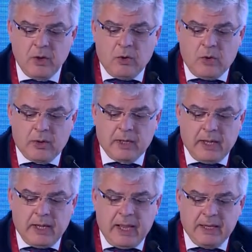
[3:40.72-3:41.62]
or
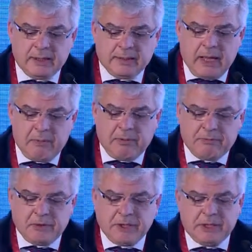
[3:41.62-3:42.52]
any type of
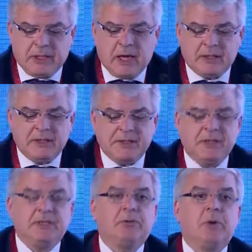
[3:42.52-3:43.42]
congenital heart disease
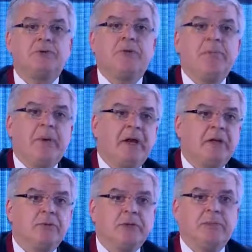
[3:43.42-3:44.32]
that was repaired
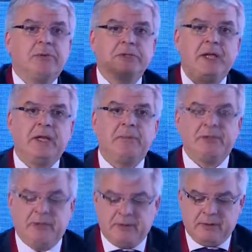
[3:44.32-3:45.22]
with a prosthetic
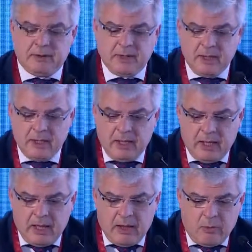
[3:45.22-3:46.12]
material,
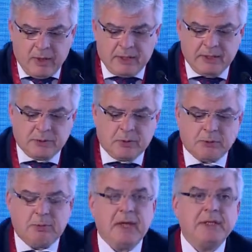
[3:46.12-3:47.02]
whether this was
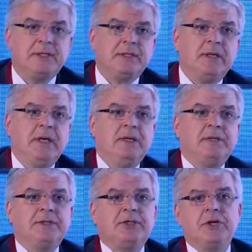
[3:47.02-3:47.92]
placed either
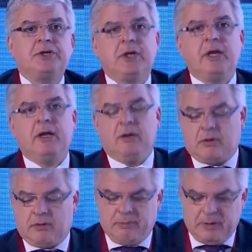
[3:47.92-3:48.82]
surgically
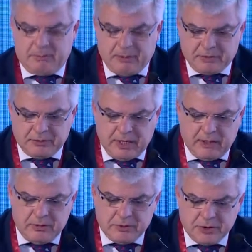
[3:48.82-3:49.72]
or
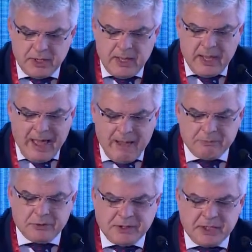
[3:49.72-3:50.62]
percutaneous, up
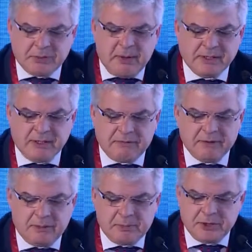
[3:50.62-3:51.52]
to 6 months after
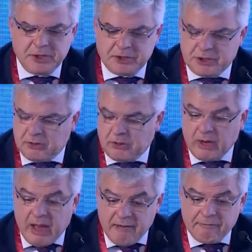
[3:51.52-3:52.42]
the procedure, or
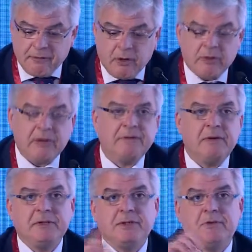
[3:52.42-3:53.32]
lifelong if there
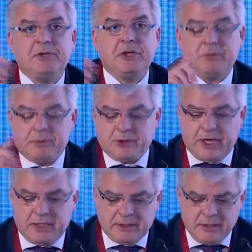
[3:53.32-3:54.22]
is a residual shunt